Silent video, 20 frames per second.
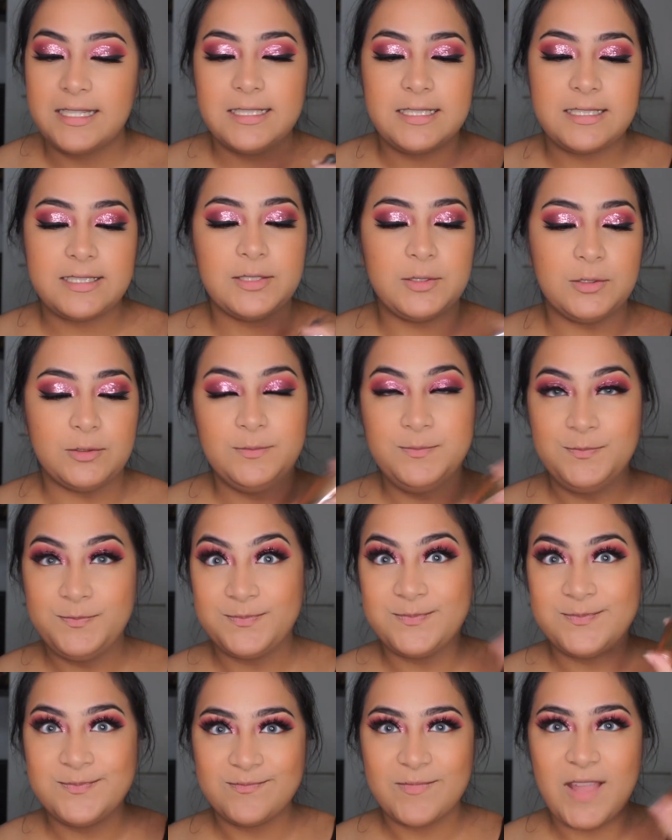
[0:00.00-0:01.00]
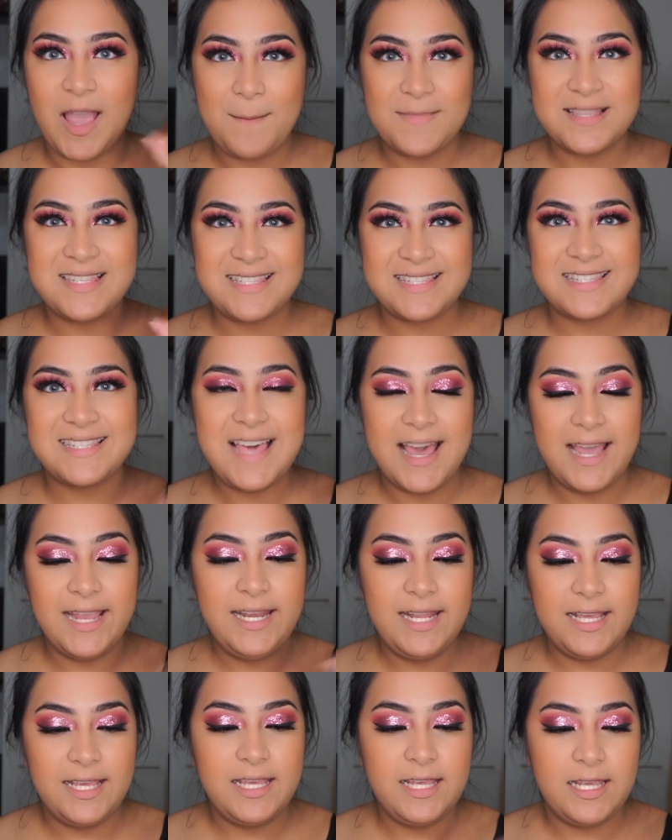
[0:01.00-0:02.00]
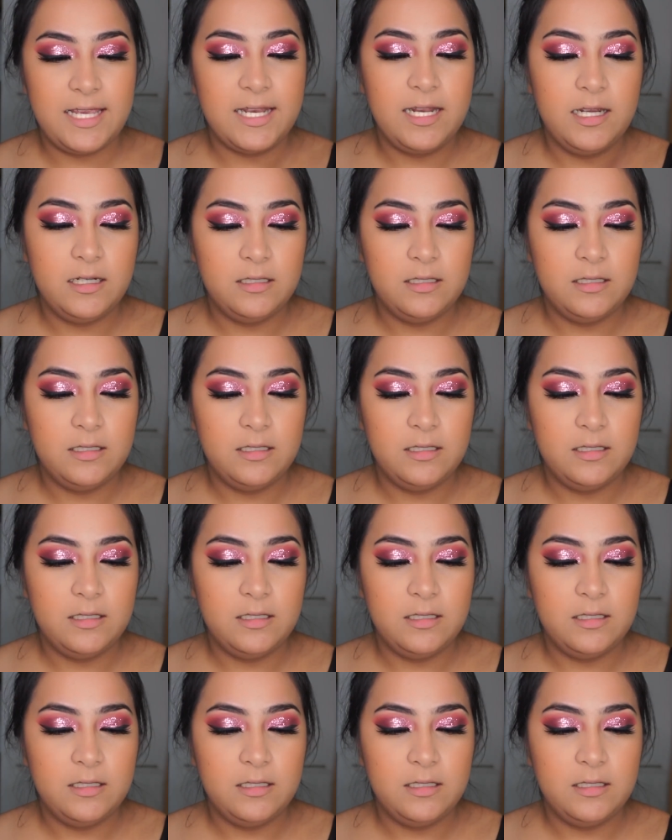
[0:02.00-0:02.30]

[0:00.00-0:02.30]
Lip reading: So, I'm excited.